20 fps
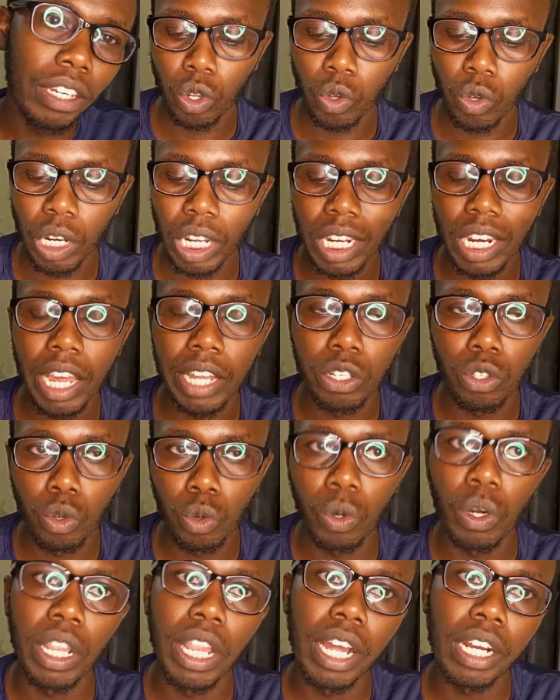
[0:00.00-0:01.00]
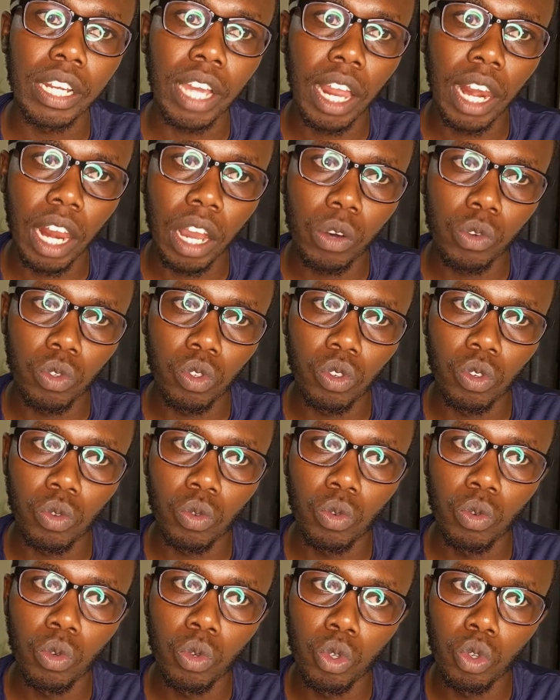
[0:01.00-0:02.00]
You need a tool that allows
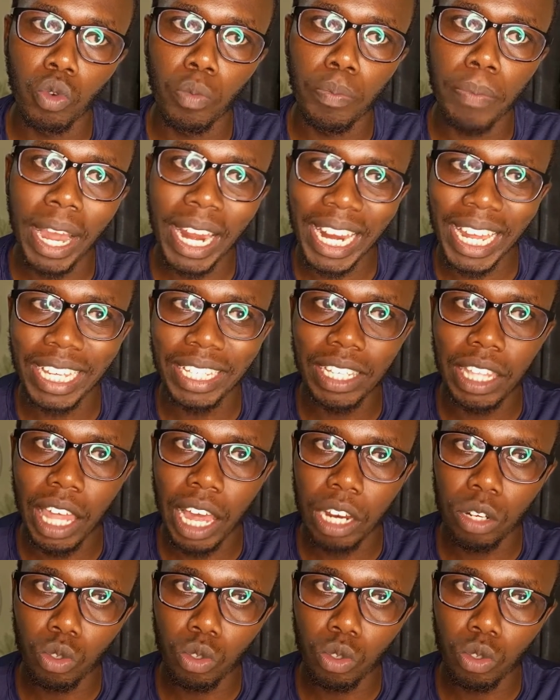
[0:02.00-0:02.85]
you to manage that,